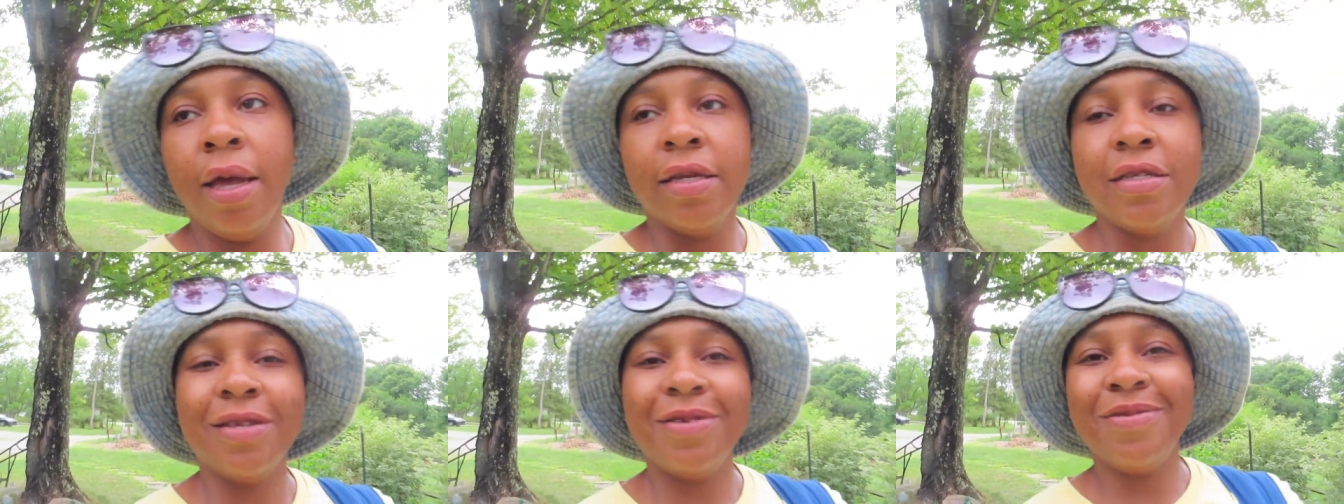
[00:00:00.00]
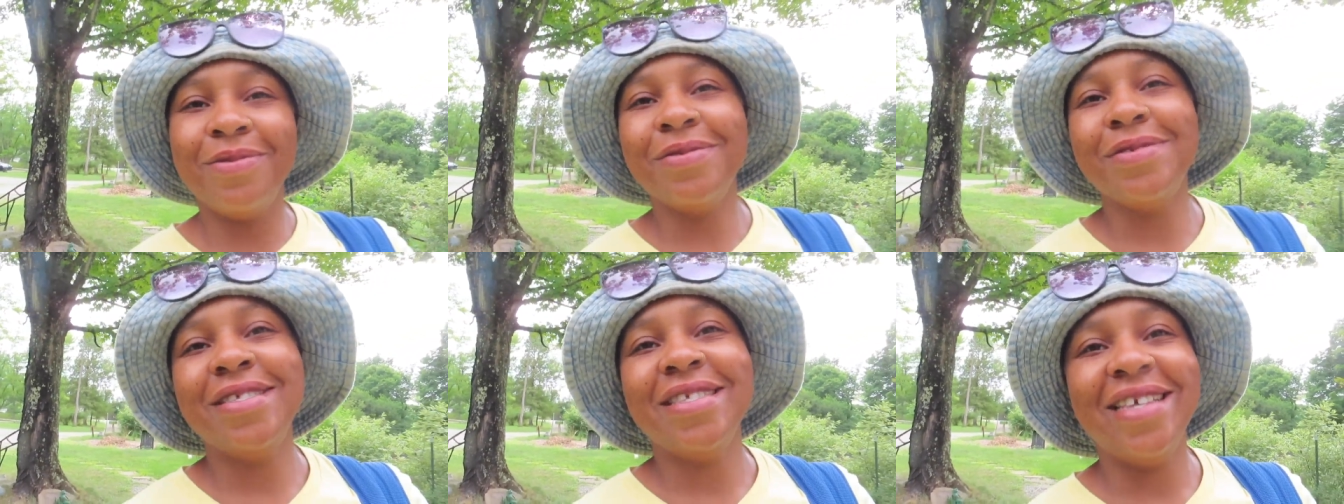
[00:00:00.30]
So
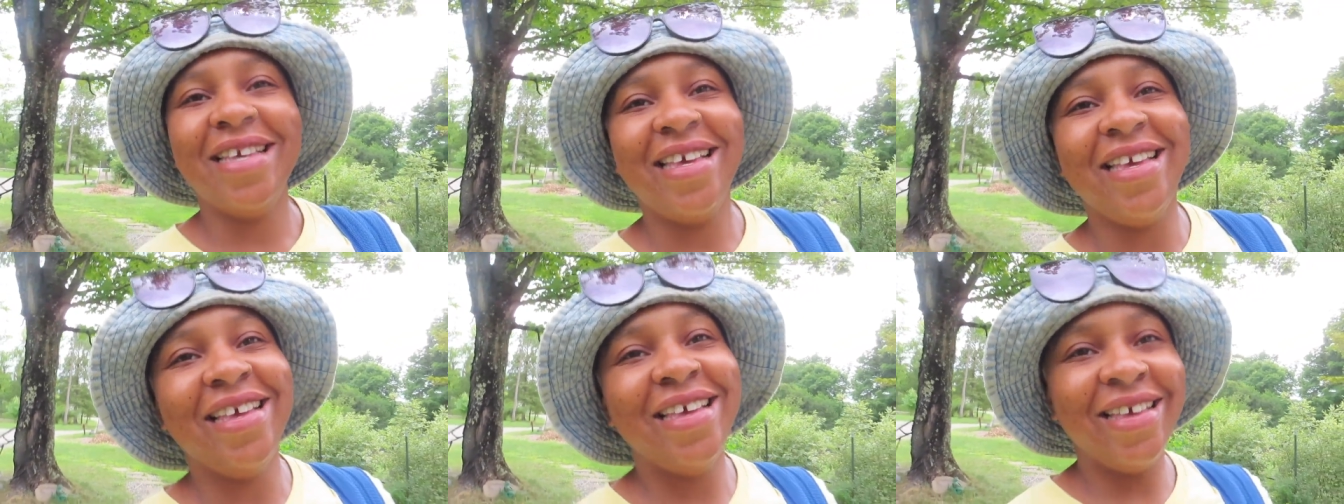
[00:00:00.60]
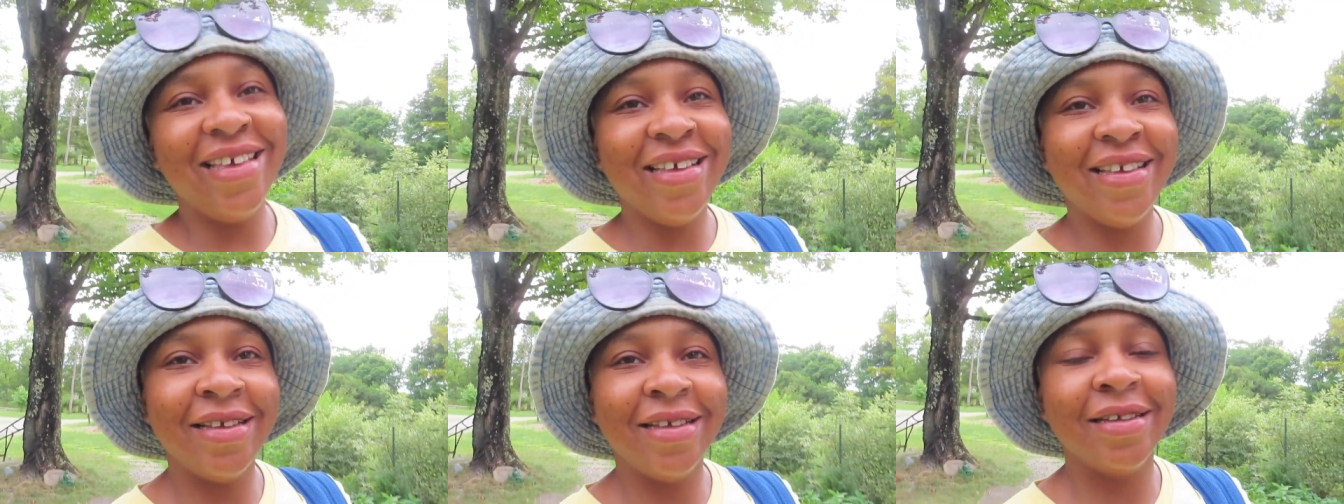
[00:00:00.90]
we'll
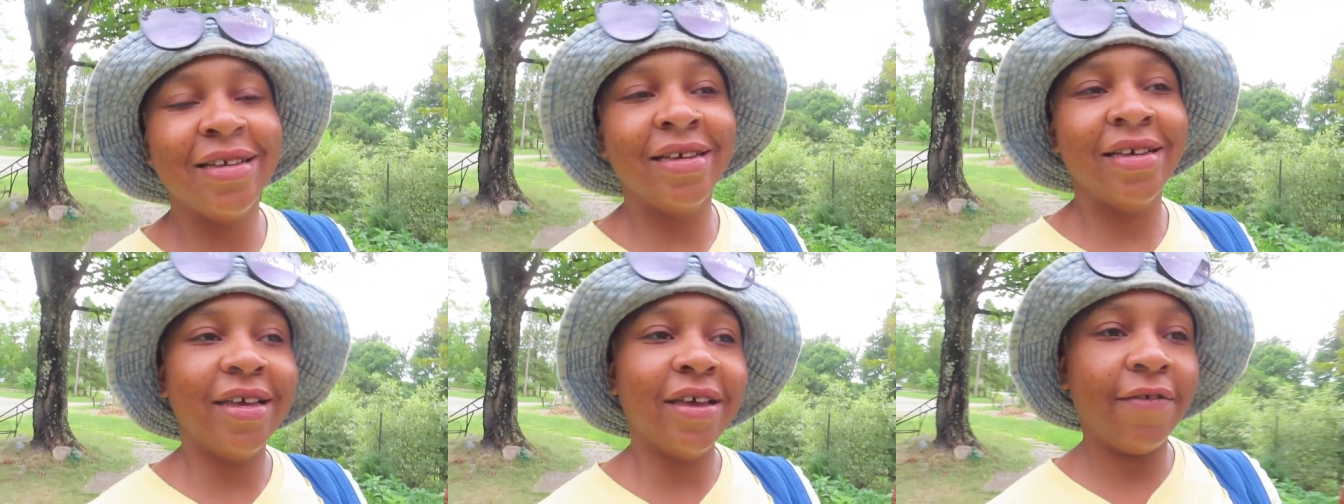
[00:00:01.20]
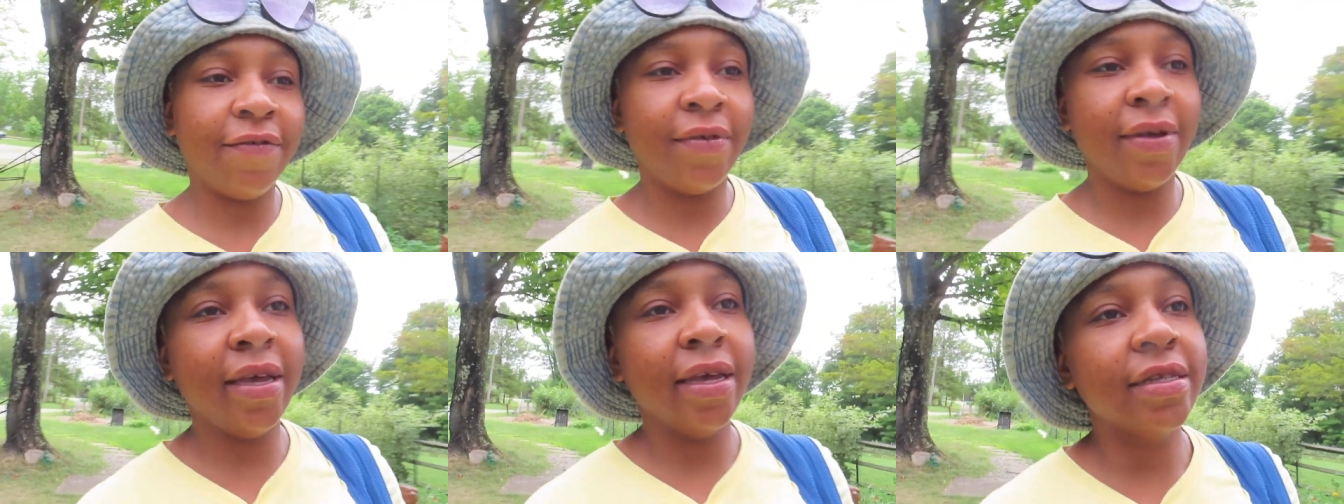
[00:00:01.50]
see
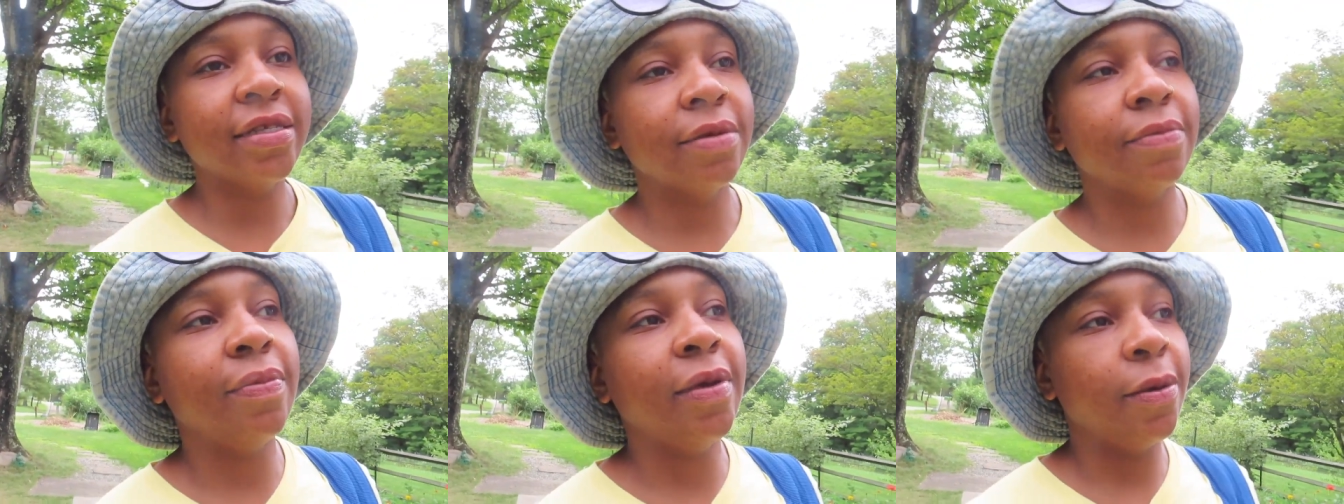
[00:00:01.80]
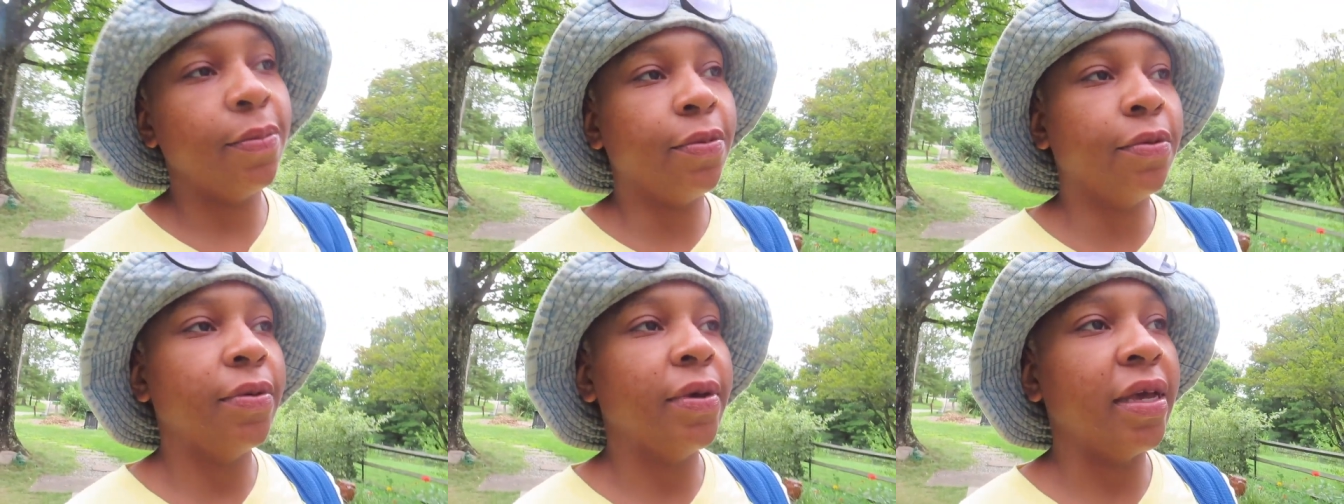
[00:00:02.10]
if we get some
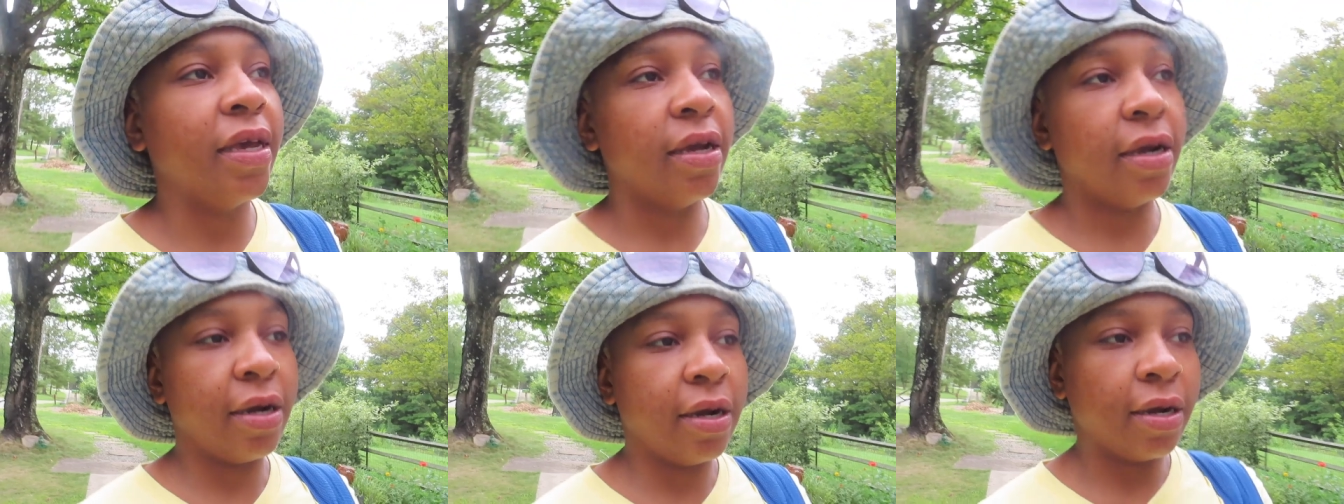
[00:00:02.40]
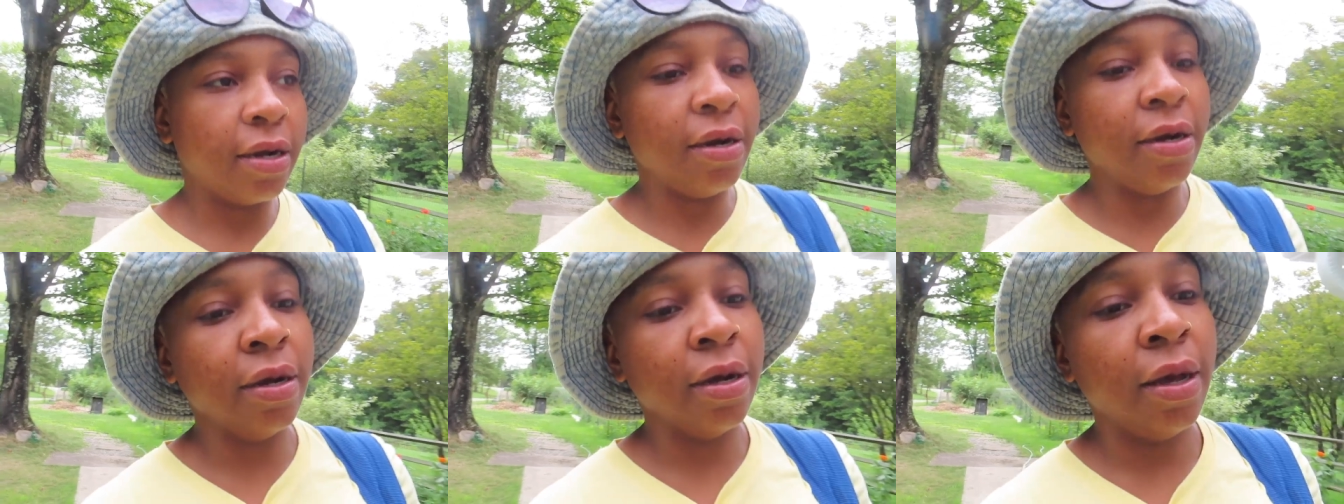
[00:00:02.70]
people
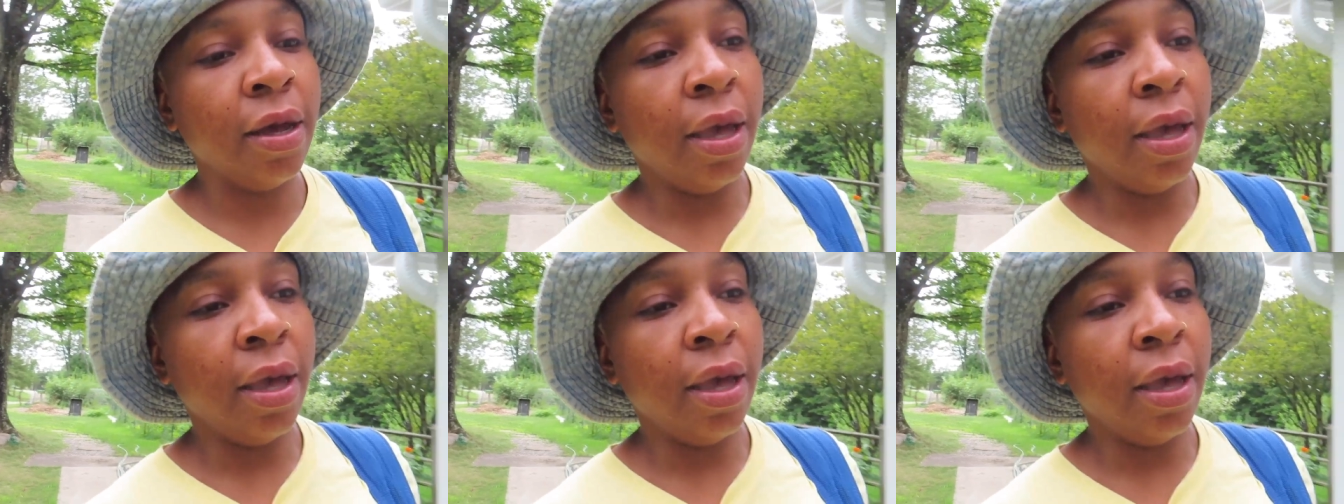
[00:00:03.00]
here.